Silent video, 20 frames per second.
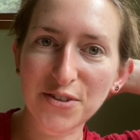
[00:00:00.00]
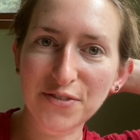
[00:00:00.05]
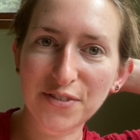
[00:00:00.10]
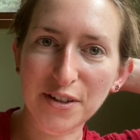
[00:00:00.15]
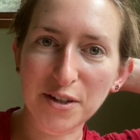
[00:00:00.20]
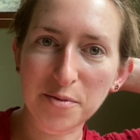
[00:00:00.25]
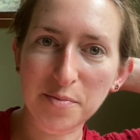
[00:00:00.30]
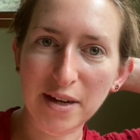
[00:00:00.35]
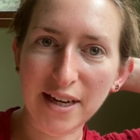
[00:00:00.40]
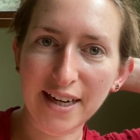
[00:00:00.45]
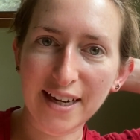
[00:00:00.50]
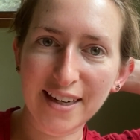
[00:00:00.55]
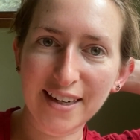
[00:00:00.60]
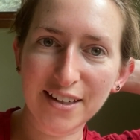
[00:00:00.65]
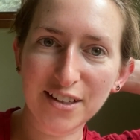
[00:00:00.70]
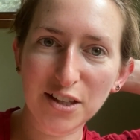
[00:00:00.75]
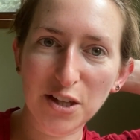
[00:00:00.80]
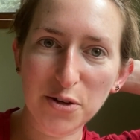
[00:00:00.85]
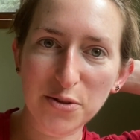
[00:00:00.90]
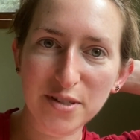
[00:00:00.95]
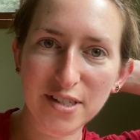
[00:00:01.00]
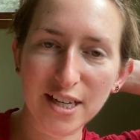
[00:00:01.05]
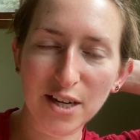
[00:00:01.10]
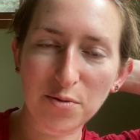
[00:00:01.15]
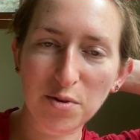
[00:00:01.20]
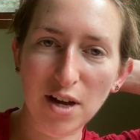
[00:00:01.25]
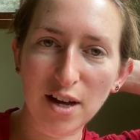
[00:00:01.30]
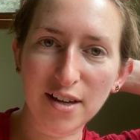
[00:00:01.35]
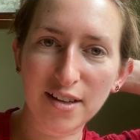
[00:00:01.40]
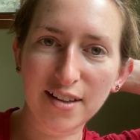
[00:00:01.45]
film a closing
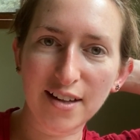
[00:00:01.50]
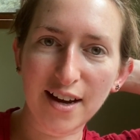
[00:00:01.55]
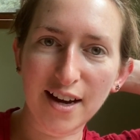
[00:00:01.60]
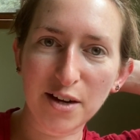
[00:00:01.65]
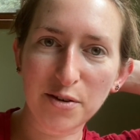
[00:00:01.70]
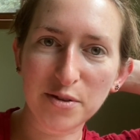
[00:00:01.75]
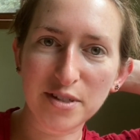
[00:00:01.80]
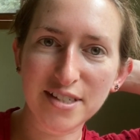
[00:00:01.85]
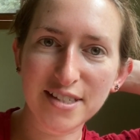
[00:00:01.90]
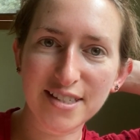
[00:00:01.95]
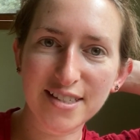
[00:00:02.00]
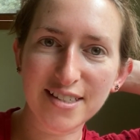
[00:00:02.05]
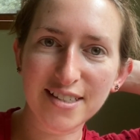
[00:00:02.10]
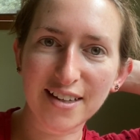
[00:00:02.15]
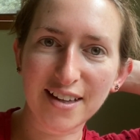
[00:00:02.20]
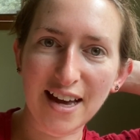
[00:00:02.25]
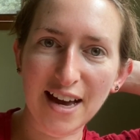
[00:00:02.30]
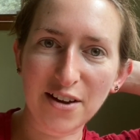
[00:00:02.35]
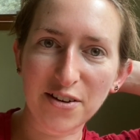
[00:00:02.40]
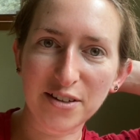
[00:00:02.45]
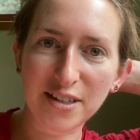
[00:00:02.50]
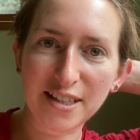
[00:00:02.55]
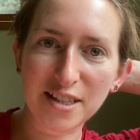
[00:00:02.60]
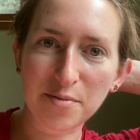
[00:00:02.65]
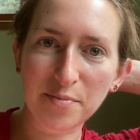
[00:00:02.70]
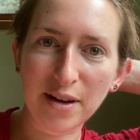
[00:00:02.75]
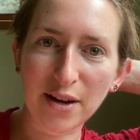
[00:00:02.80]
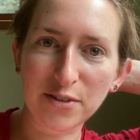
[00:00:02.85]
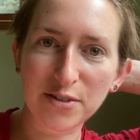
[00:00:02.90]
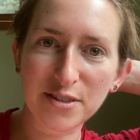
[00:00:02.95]
while I was still out in the
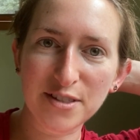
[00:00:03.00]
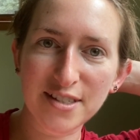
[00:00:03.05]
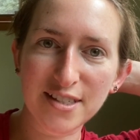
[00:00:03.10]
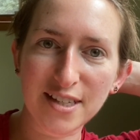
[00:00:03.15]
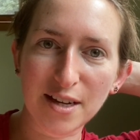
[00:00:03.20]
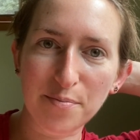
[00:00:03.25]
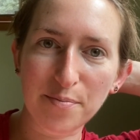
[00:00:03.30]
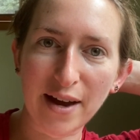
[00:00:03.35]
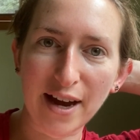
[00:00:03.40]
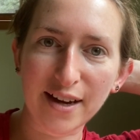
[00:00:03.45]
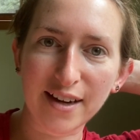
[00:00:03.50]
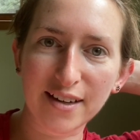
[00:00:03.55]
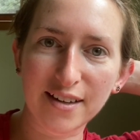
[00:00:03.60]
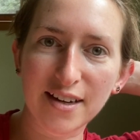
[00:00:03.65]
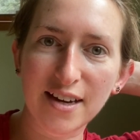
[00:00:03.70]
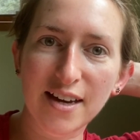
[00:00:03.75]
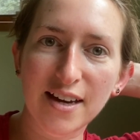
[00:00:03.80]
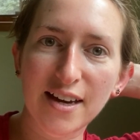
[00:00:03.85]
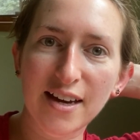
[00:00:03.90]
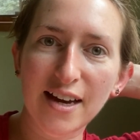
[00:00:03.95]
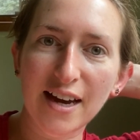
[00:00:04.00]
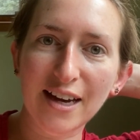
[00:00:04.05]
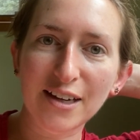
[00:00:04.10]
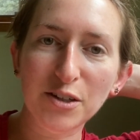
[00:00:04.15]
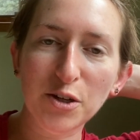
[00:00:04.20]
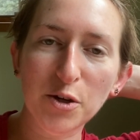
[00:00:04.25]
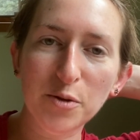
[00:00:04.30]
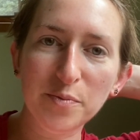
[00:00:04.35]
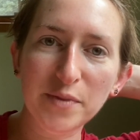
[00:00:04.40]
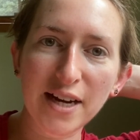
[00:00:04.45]
mountains. I'm back at
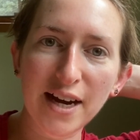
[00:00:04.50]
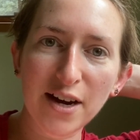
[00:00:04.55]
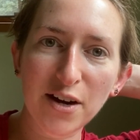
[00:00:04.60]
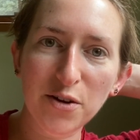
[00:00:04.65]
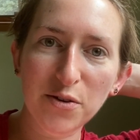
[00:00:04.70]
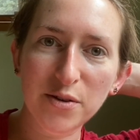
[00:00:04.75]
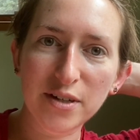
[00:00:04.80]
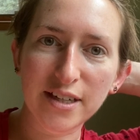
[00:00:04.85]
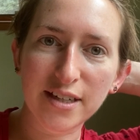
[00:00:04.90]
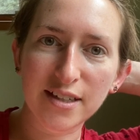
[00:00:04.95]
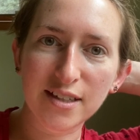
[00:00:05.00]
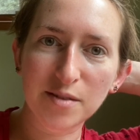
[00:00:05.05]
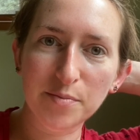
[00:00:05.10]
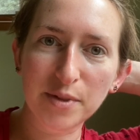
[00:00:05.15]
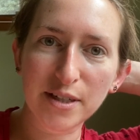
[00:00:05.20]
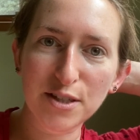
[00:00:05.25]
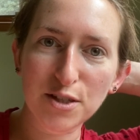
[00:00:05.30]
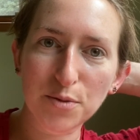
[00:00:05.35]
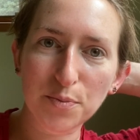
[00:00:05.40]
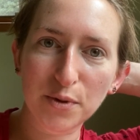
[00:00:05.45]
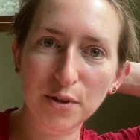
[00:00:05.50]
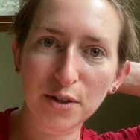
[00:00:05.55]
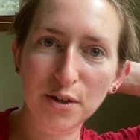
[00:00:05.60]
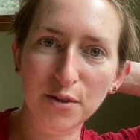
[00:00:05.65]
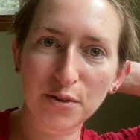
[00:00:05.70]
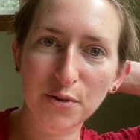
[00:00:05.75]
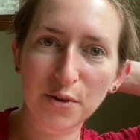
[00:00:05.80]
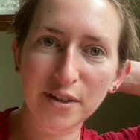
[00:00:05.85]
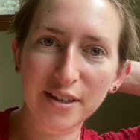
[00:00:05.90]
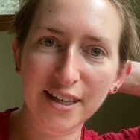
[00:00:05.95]
home now in Pittsboro,
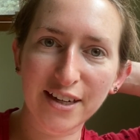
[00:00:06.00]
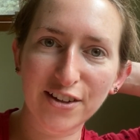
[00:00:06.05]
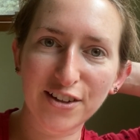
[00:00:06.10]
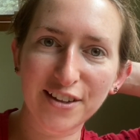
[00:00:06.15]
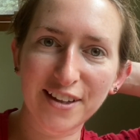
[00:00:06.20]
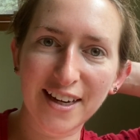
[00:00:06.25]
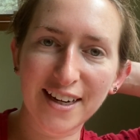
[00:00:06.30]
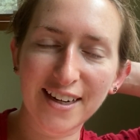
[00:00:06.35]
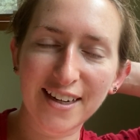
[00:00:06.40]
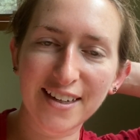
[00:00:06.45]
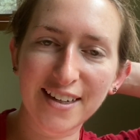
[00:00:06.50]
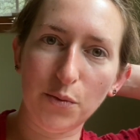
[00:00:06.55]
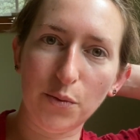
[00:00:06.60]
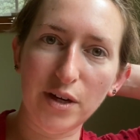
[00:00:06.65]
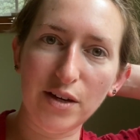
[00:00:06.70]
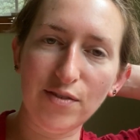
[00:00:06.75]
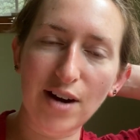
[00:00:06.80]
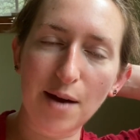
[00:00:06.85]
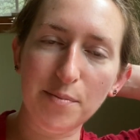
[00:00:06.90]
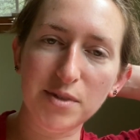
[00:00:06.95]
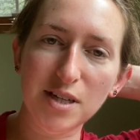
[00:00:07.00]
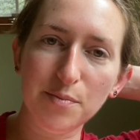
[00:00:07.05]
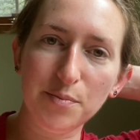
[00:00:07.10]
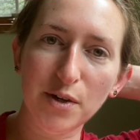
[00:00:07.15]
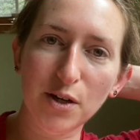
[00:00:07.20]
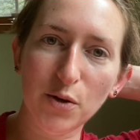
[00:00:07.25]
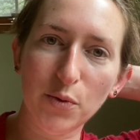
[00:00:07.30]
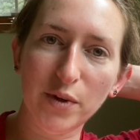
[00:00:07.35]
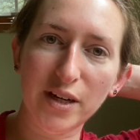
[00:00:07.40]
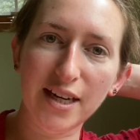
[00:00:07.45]
North Carolina. We wrapped up
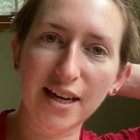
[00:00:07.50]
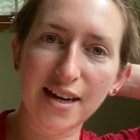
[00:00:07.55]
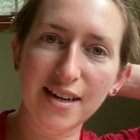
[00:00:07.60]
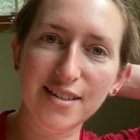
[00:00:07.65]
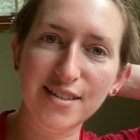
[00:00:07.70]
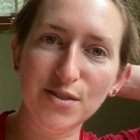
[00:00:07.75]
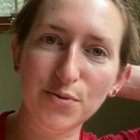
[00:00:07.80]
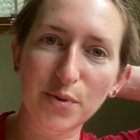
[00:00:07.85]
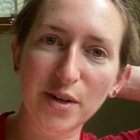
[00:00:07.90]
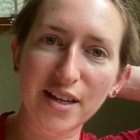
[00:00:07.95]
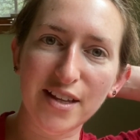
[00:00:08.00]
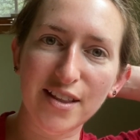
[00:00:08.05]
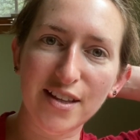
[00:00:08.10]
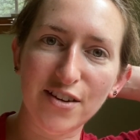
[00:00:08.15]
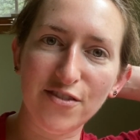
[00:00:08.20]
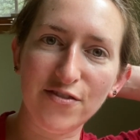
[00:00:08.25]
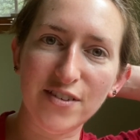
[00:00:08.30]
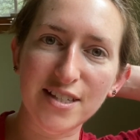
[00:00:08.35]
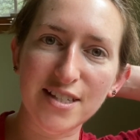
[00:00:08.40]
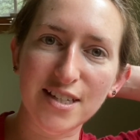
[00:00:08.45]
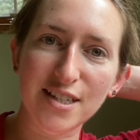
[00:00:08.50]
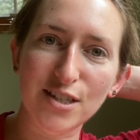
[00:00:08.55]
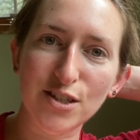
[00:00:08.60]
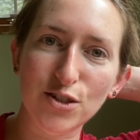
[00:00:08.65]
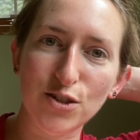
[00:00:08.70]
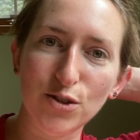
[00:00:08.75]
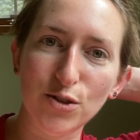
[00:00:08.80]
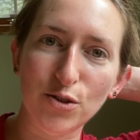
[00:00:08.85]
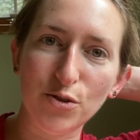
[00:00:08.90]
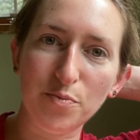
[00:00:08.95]
our weekend with a visit
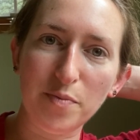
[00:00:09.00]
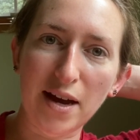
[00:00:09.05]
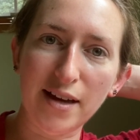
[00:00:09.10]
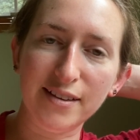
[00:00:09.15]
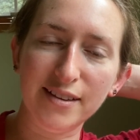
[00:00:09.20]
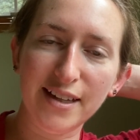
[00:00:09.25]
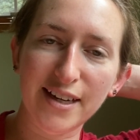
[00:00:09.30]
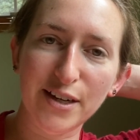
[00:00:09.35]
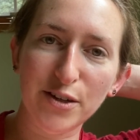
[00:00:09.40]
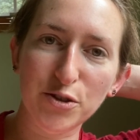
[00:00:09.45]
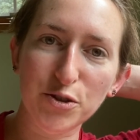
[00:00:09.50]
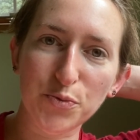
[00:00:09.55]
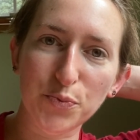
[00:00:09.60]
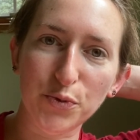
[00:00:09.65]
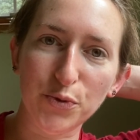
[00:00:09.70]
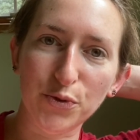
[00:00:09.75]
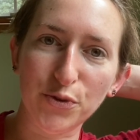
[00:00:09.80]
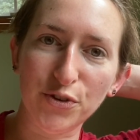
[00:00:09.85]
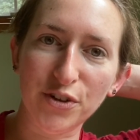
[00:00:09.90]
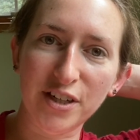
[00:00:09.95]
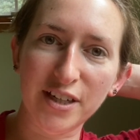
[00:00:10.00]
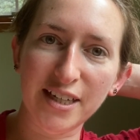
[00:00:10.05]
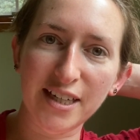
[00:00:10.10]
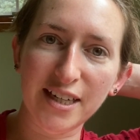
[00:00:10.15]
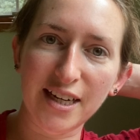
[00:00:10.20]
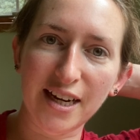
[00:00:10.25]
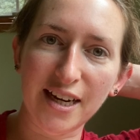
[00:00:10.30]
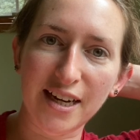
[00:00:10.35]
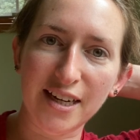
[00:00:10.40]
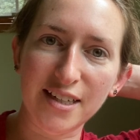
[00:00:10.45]
to Mountain Layers Brewery
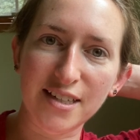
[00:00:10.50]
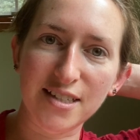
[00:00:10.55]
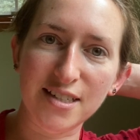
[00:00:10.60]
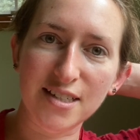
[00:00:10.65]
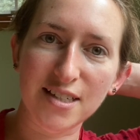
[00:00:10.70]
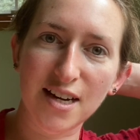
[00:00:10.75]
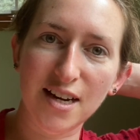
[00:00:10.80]
and